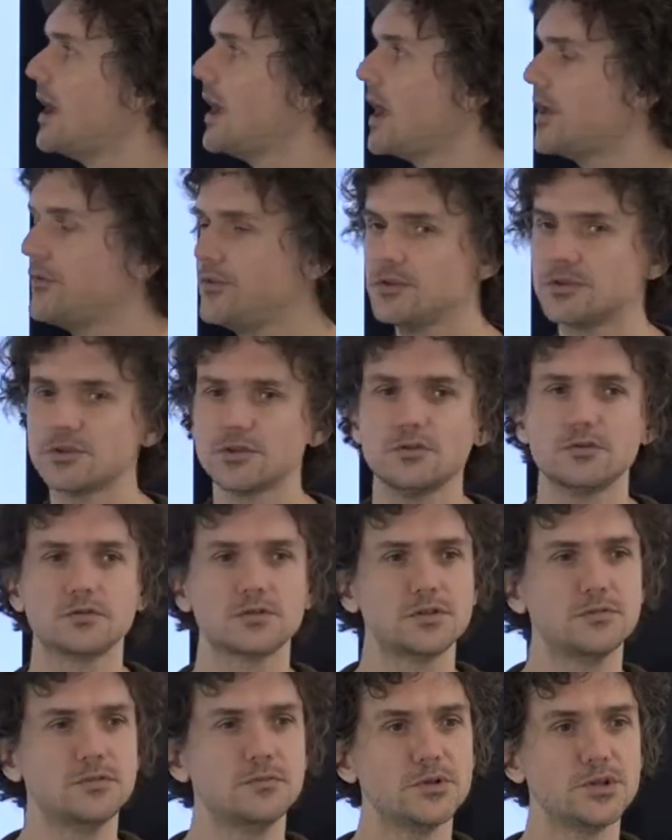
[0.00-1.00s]
if you talk
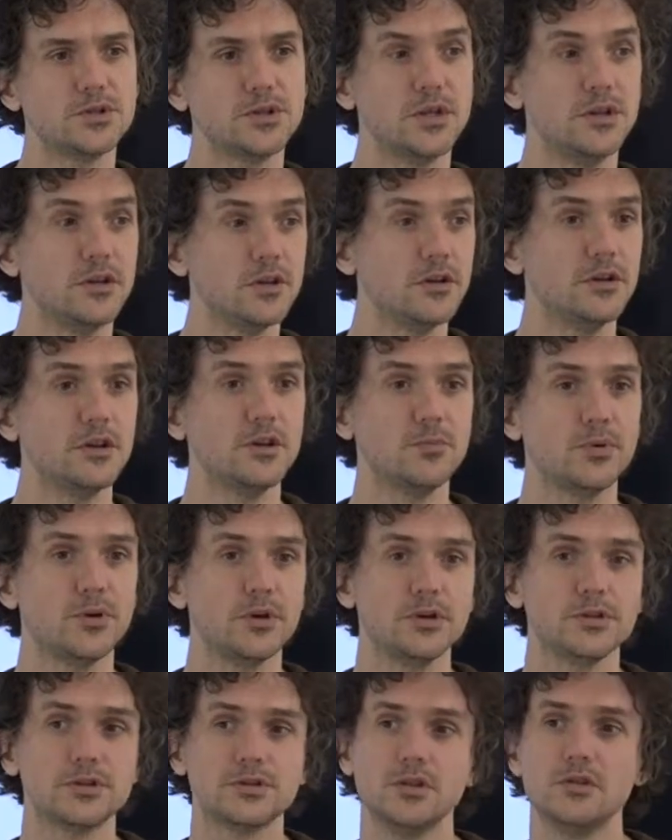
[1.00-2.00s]
to a machine learning
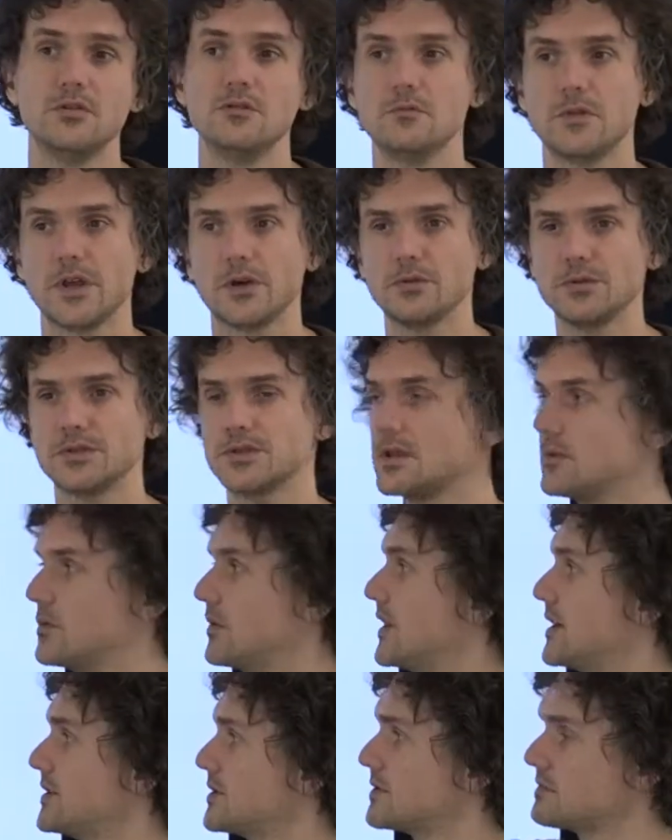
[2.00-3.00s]
person, they will say,
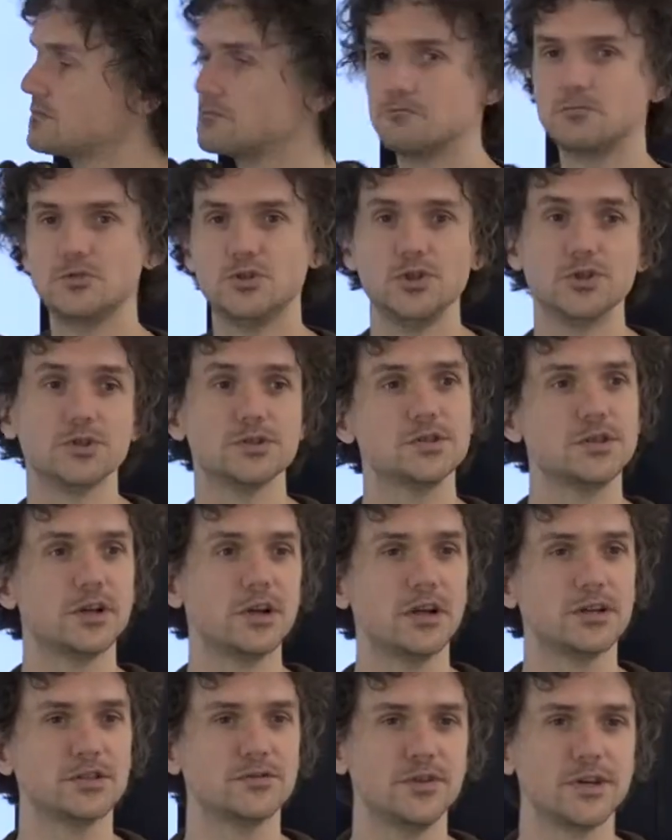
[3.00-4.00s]
well, that's just a
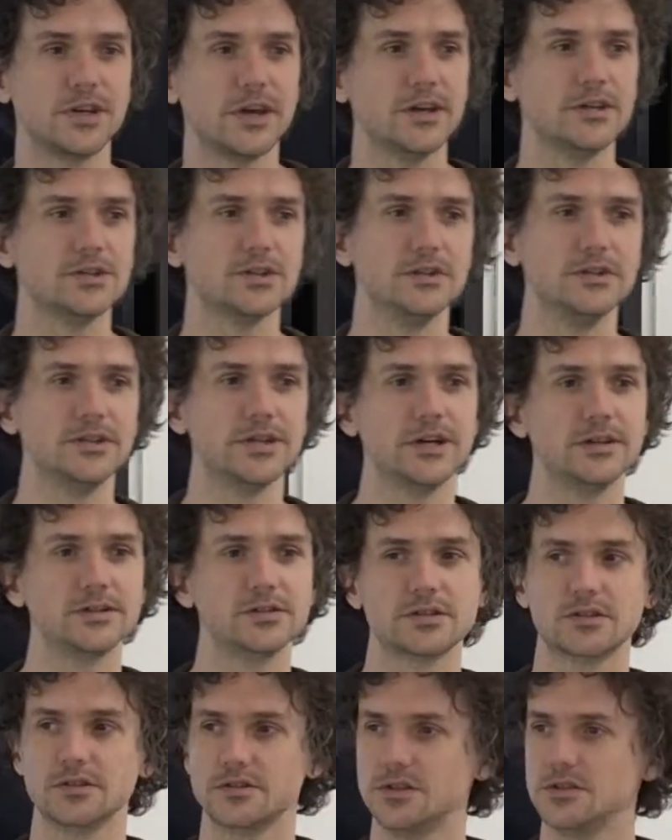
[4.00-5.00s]
classification
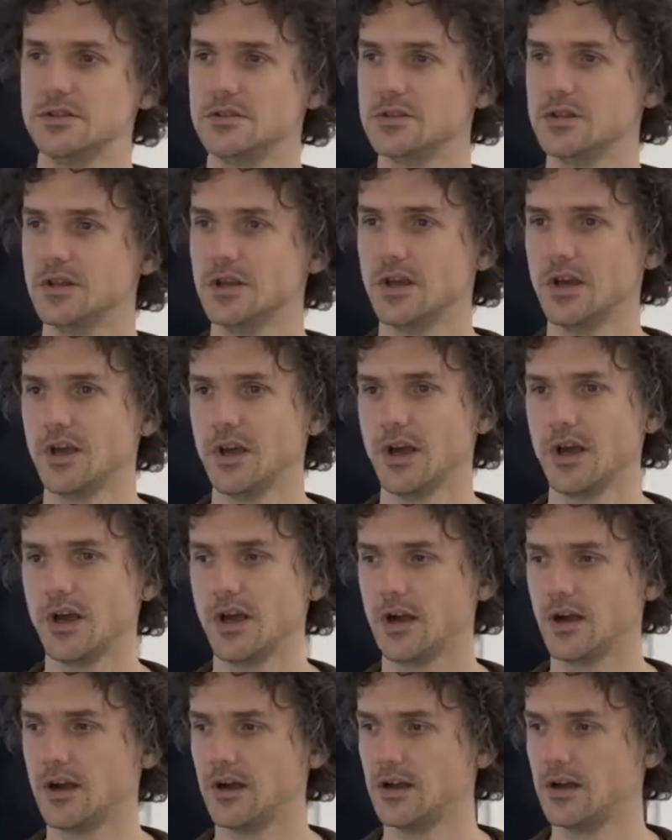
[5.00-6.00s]
task. This is
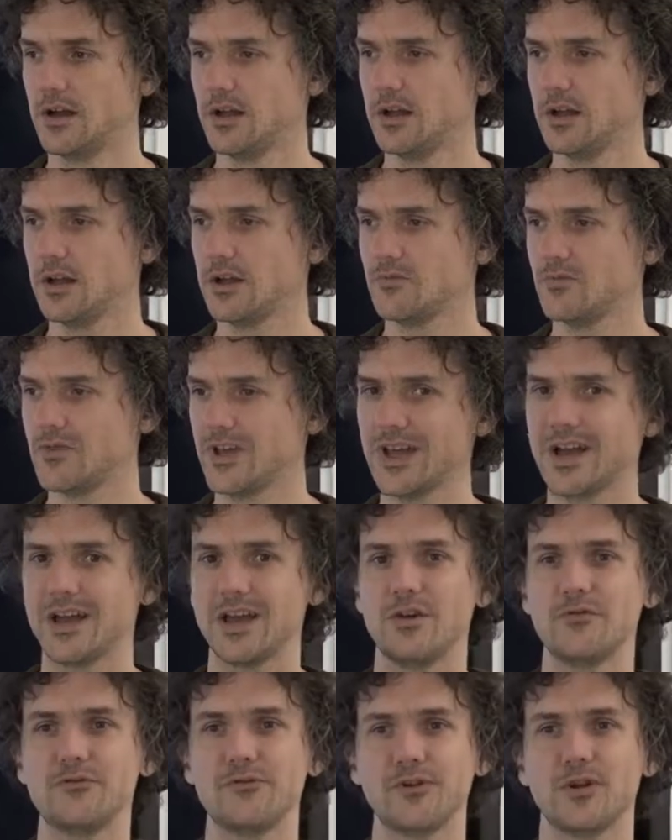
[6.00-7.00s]

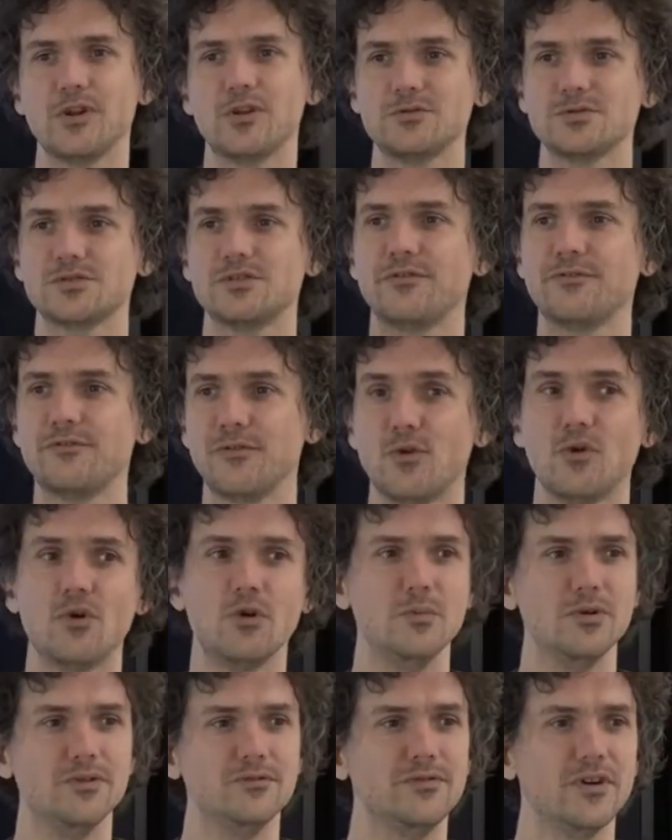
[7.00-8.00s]
it follows the
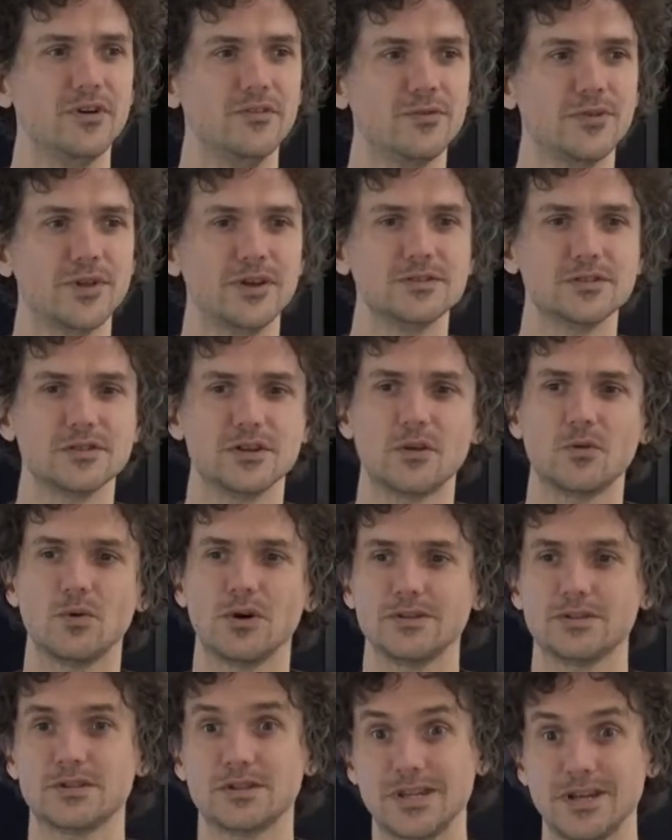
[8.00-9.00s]
form of things that are
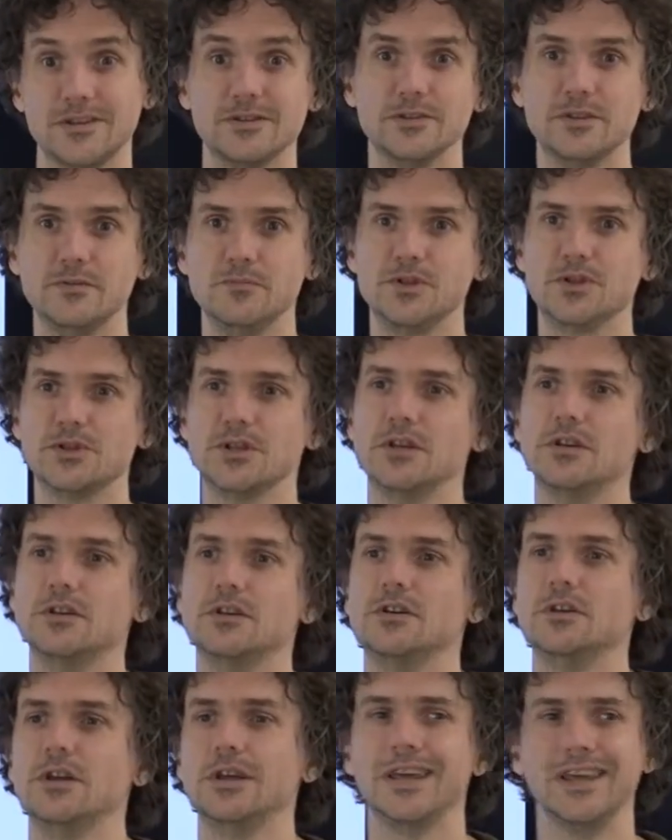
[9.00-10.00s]
quite standard in machine
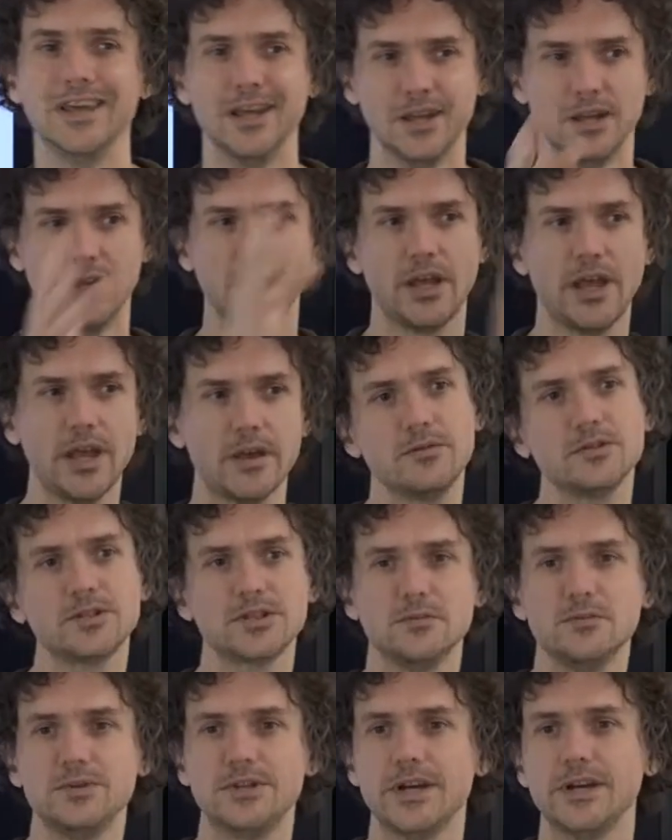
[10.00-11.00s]
learning. Here is
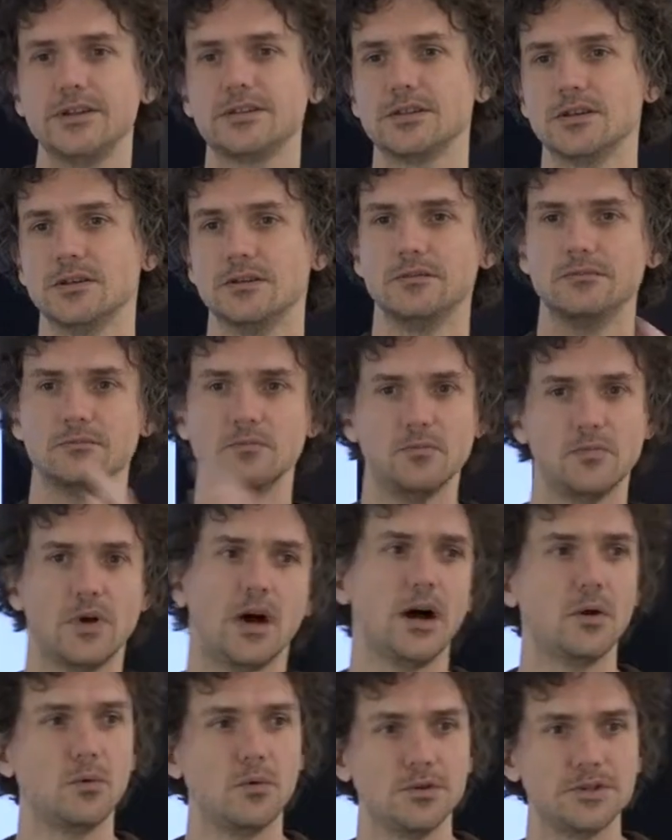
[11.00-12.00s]
some data.
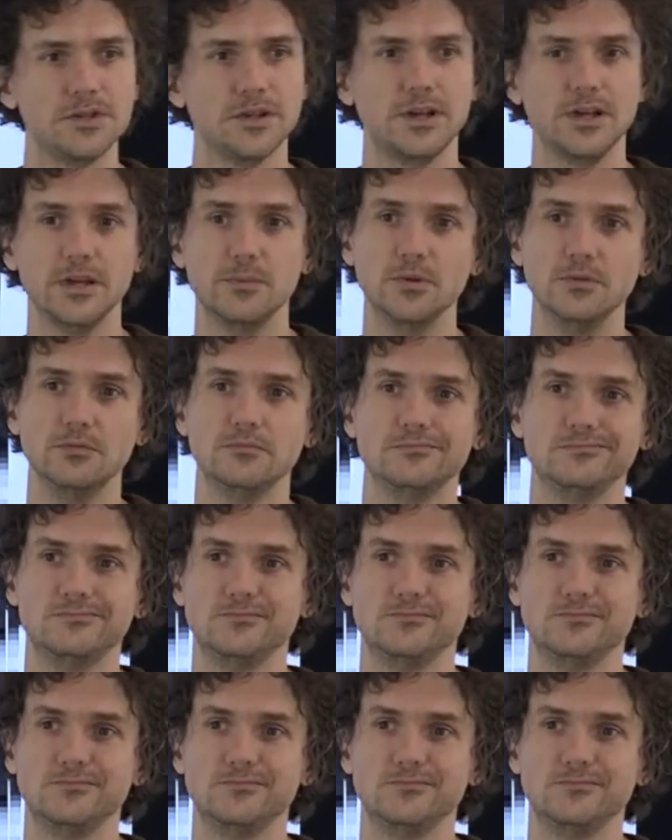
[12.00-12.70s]
I want a label,